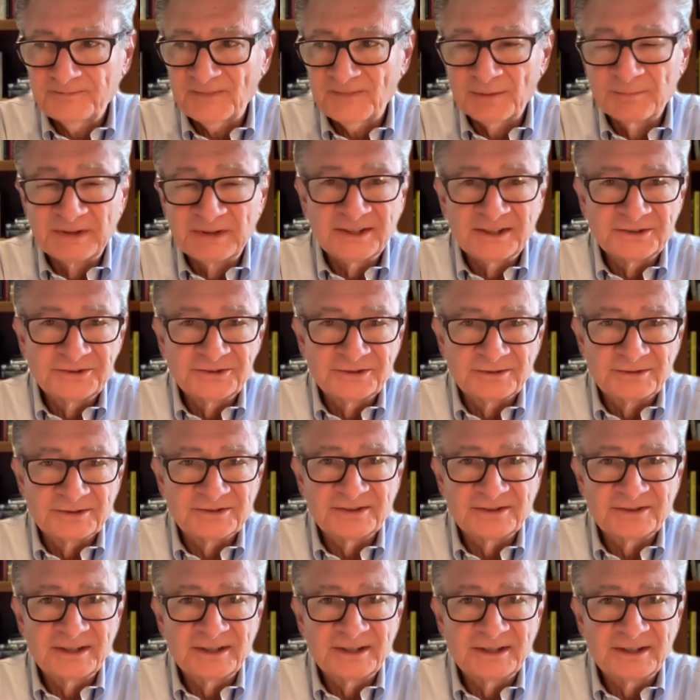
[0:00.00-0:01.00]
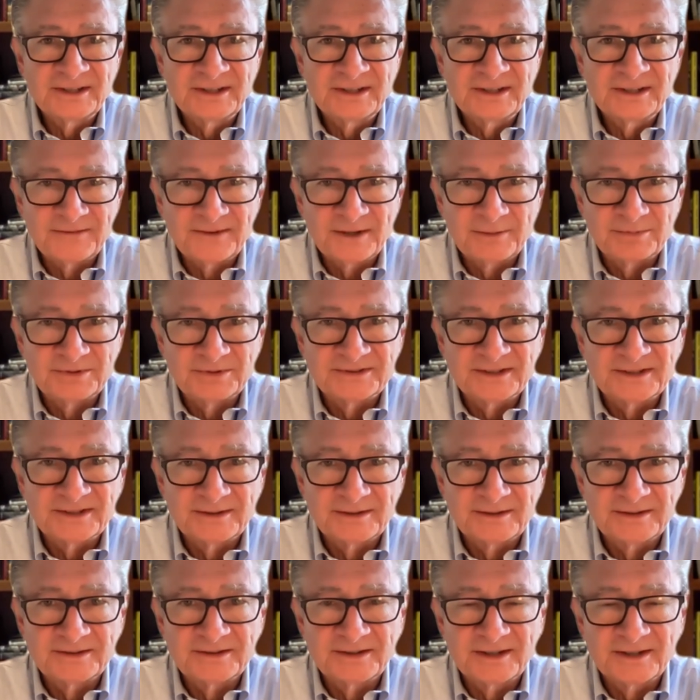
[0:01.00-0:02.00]
because you're asleep 85%
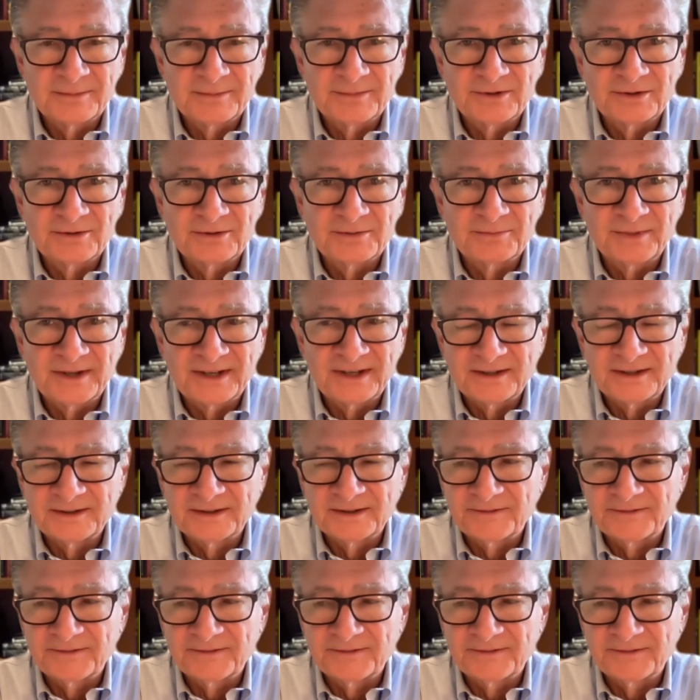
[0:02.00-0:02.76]
of the time you're in bed.